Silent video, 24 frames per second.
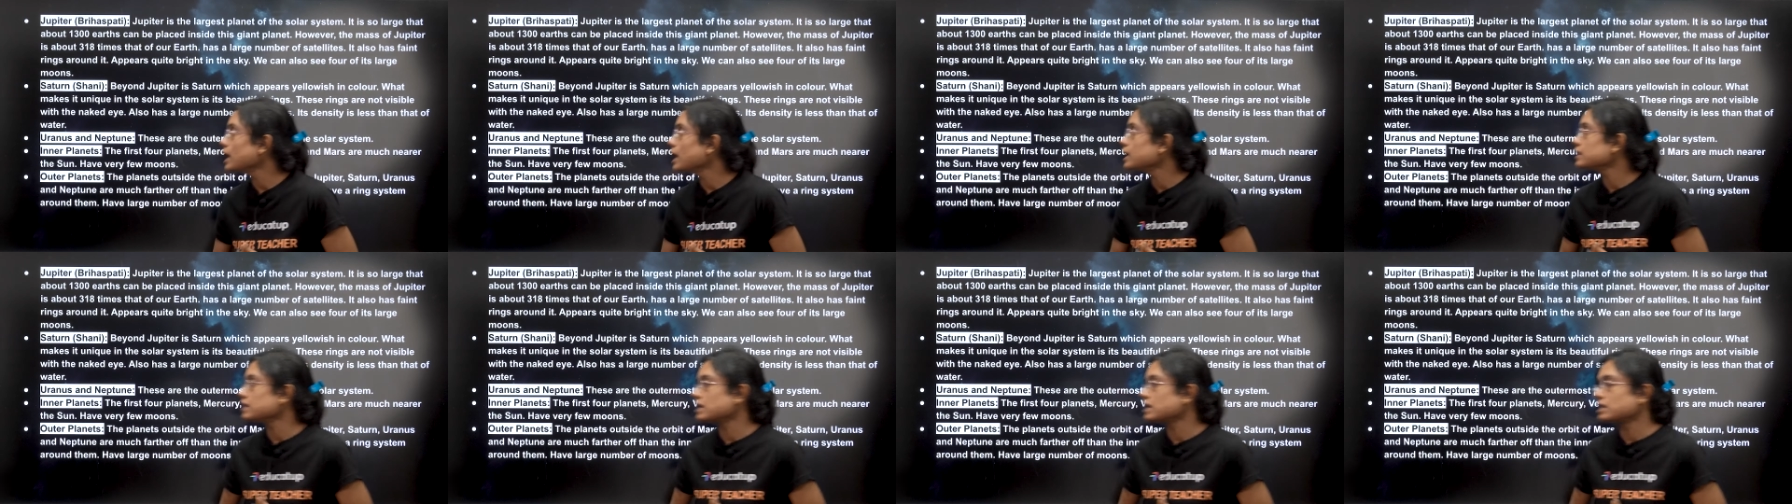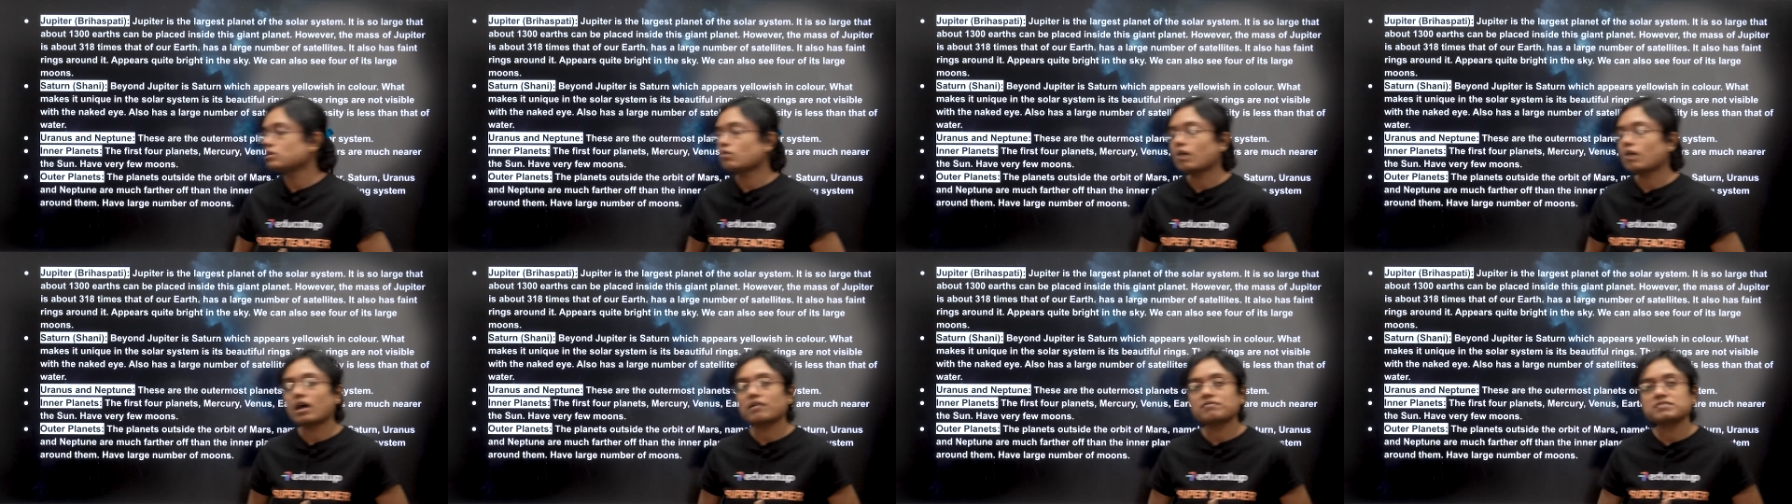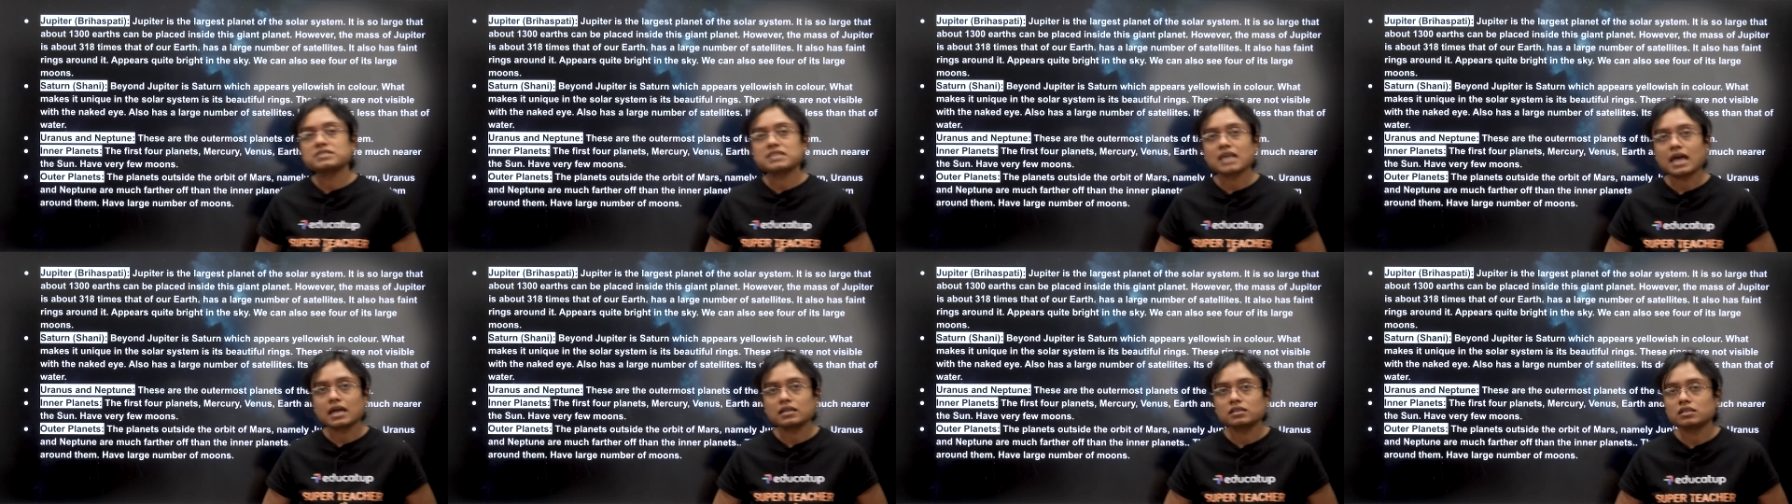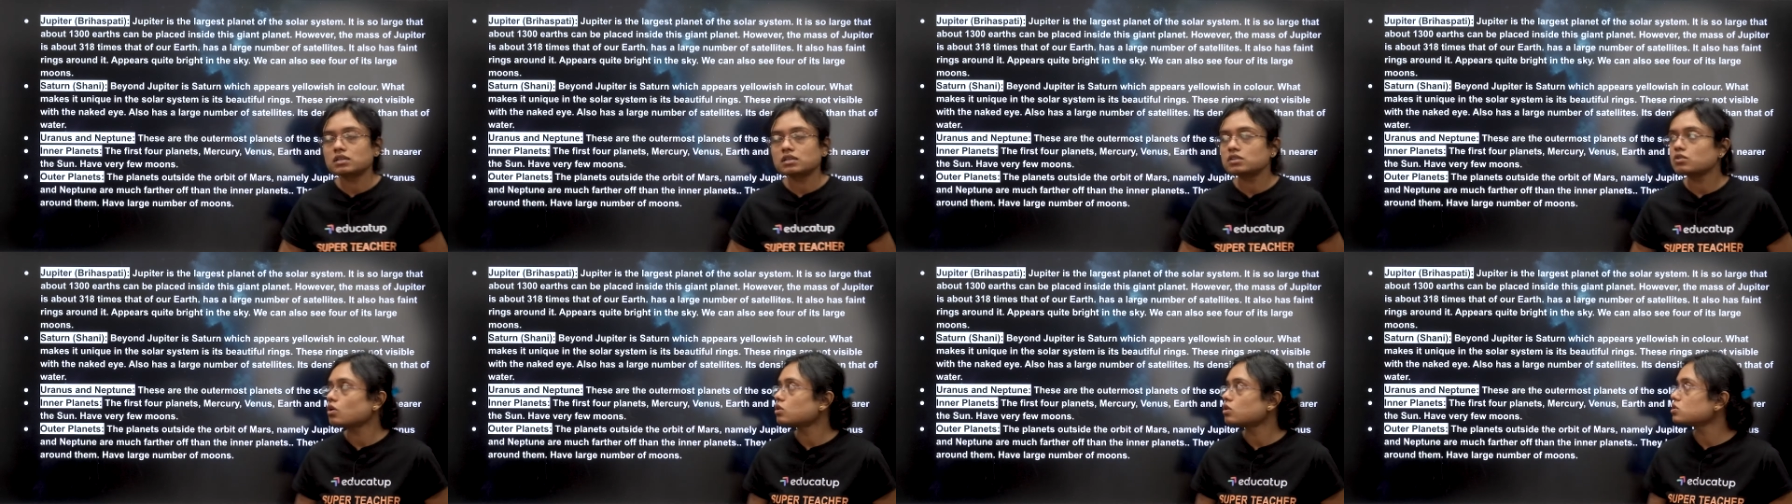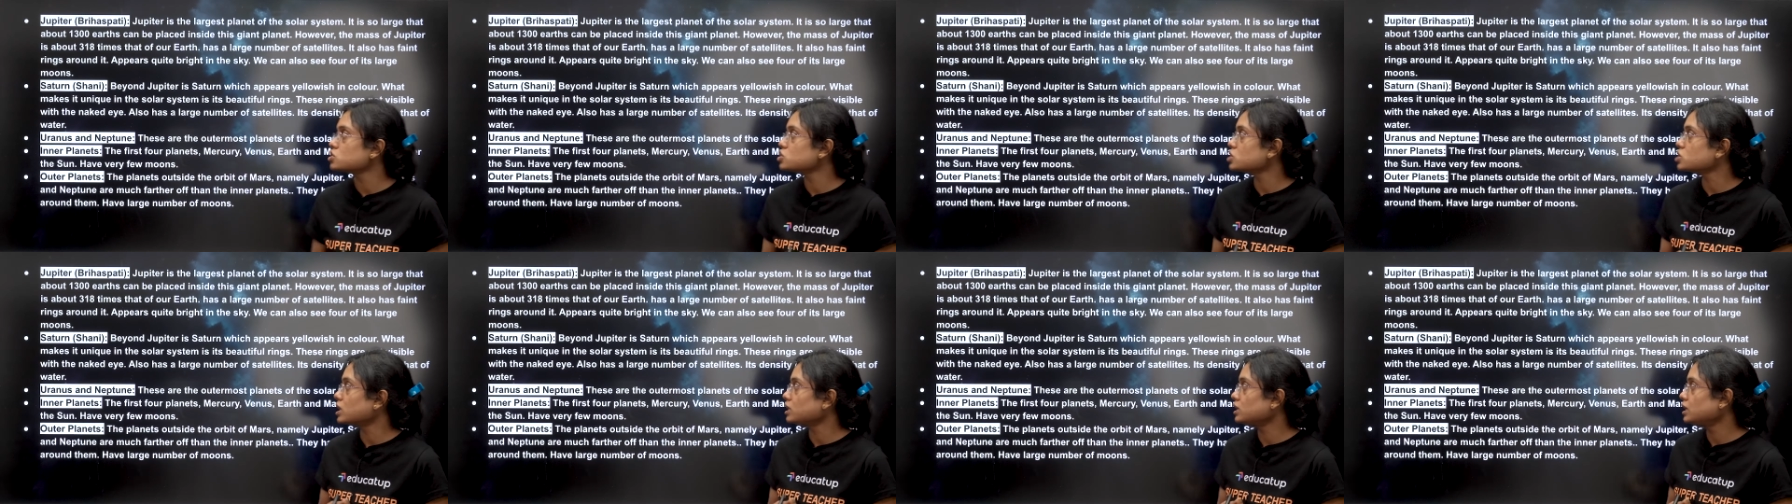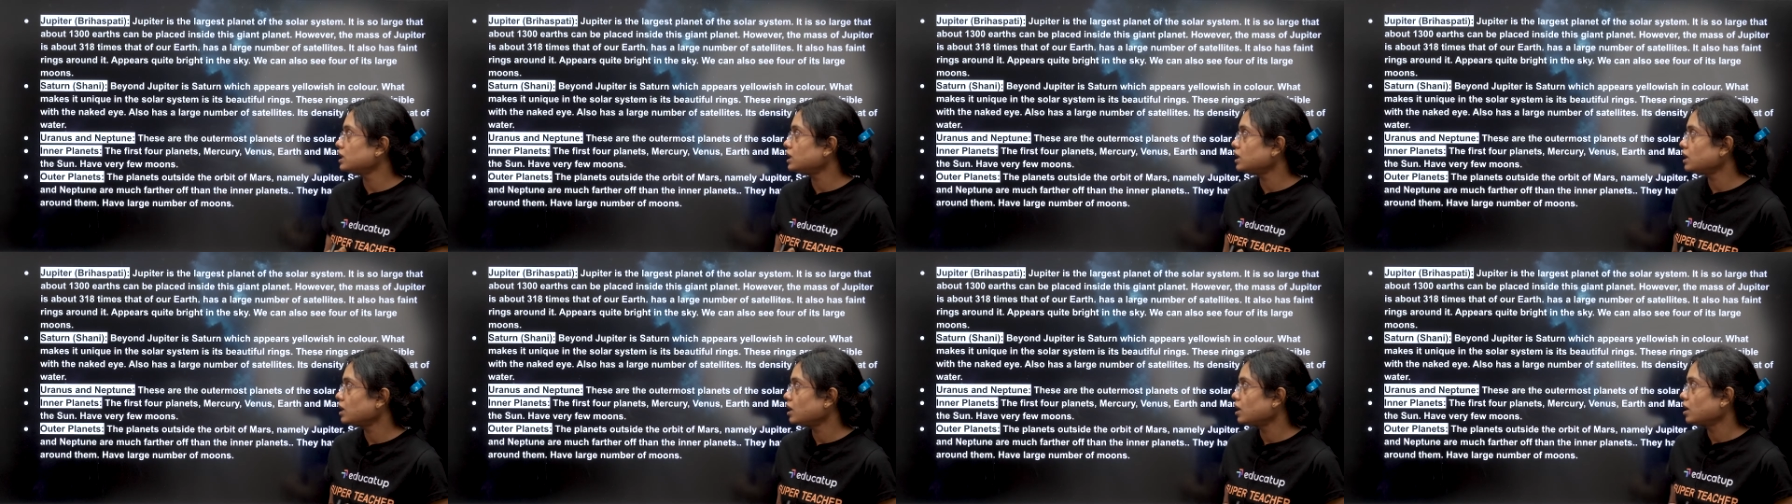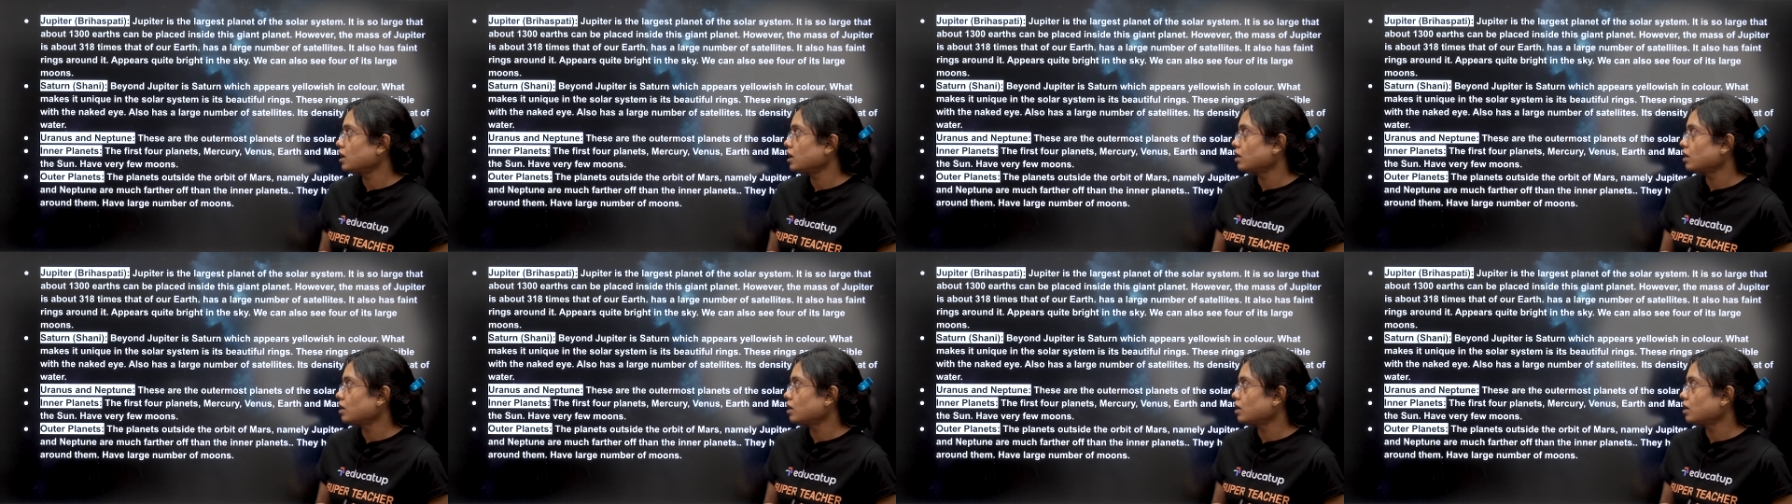Then you have Saturn or Shani.